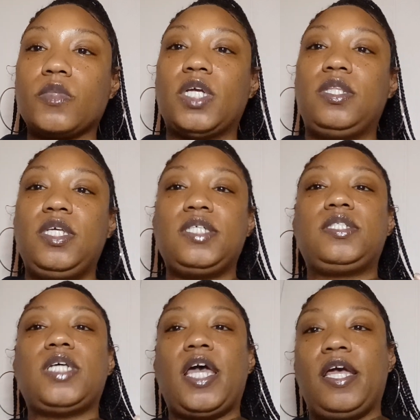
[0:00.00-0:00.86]

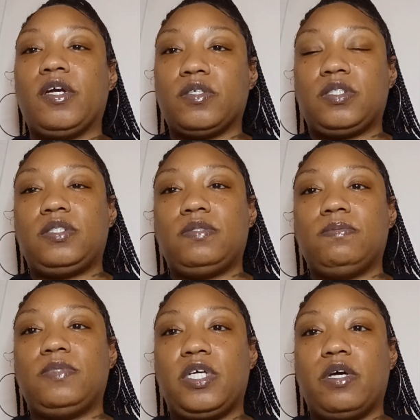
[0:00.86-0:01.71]
this angers
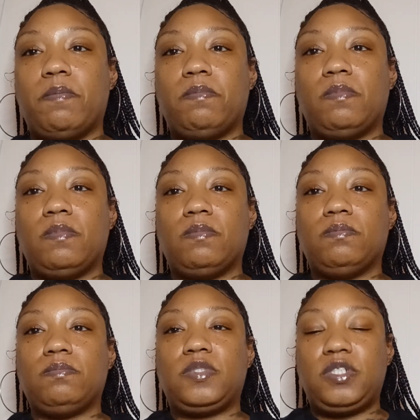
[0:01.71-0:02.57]
them
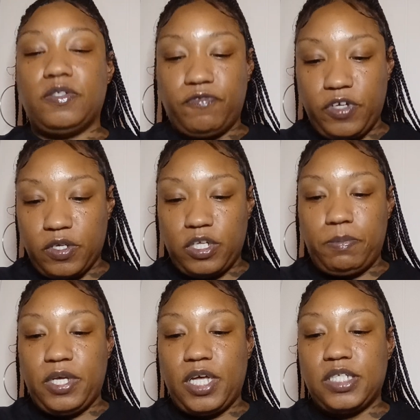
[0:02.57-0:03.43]
severely
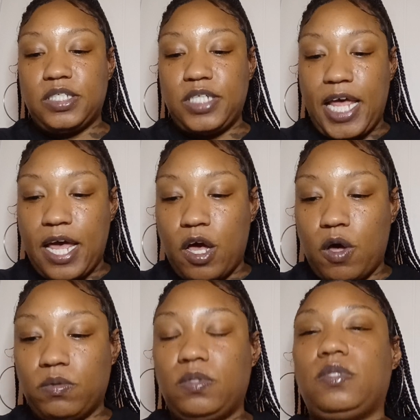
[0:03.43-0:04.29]
because
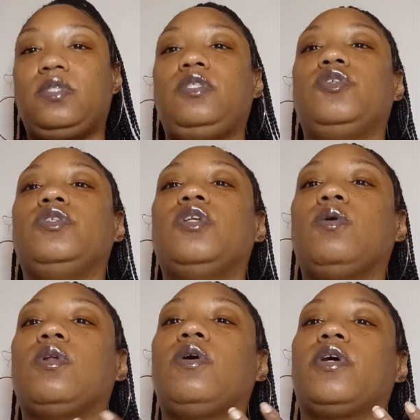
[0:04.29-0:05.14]
now you're no
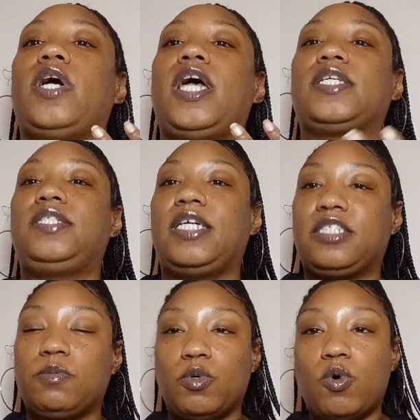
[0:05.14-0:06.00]
longer
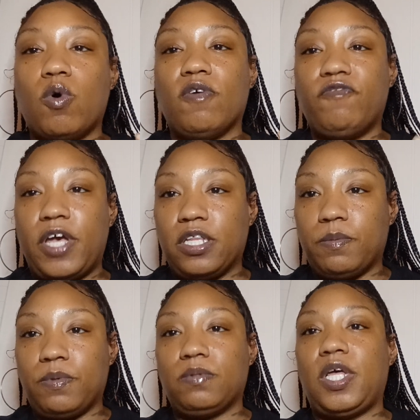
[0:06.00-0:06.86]
accessible or
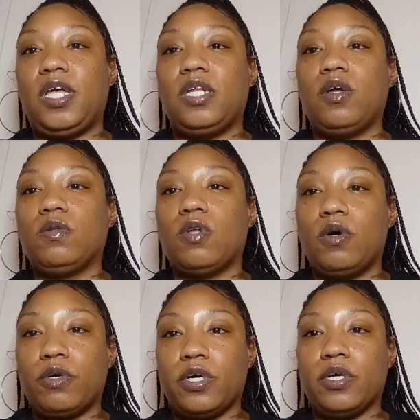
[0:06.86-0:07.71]
available. They can no
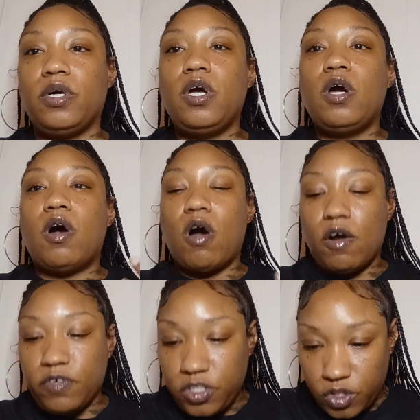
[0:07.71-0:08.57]
longer
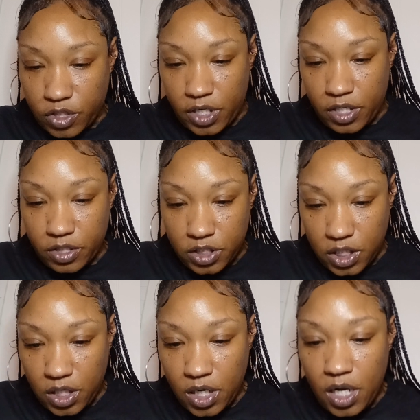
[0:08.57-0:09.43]
harvest your
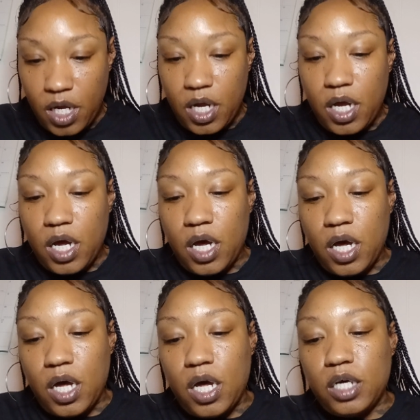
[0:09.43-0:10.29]
energy.
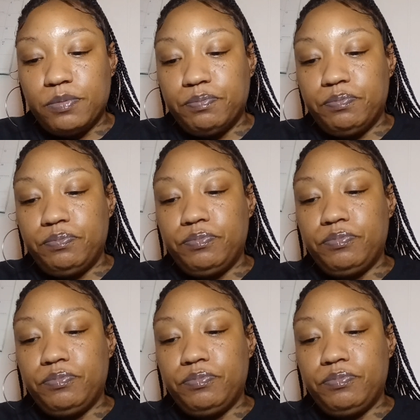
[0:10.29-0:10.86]
Um,